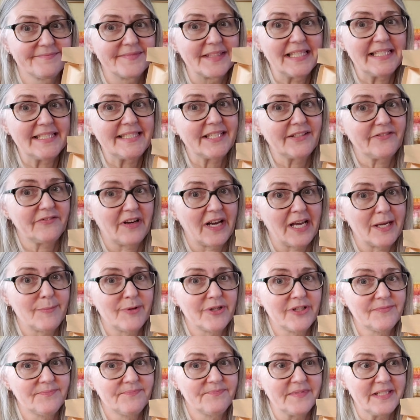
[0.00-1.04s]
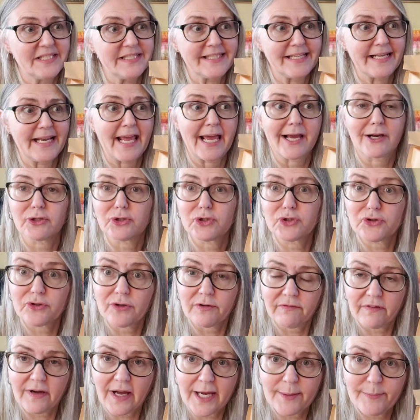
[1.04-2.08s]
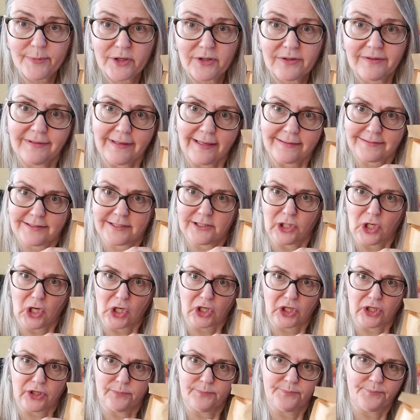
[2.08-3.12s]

Is it fiber? Is it extra fiber? Let's look.